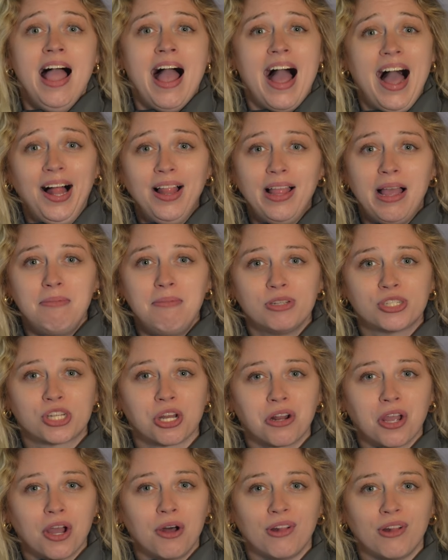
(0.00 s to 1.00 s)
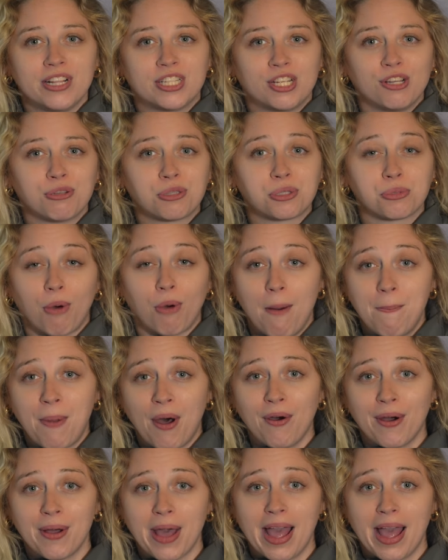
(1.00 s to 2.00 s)
LM Studio lets you swap
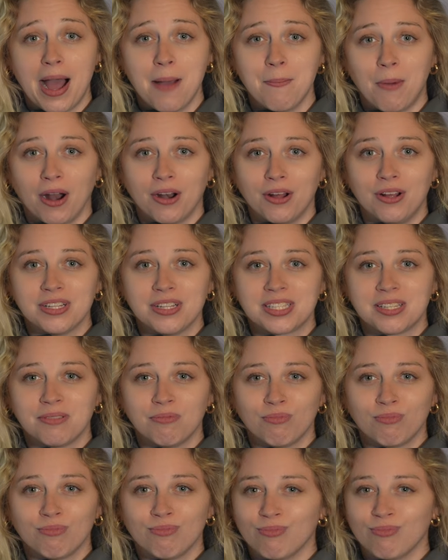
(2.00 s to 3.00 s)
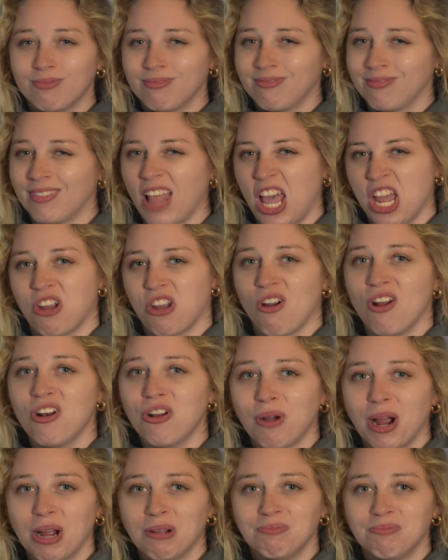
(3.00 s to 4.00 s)
out AI models, like your
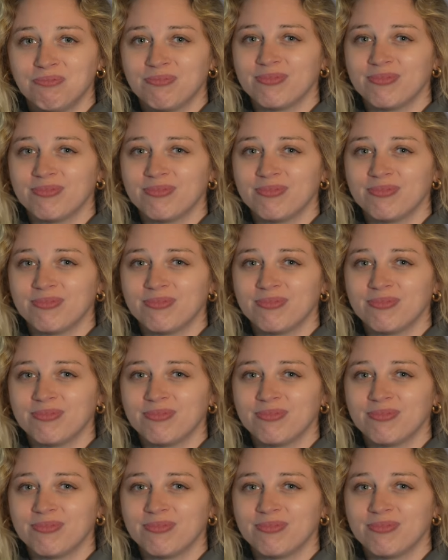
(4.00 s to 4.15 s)
underwear,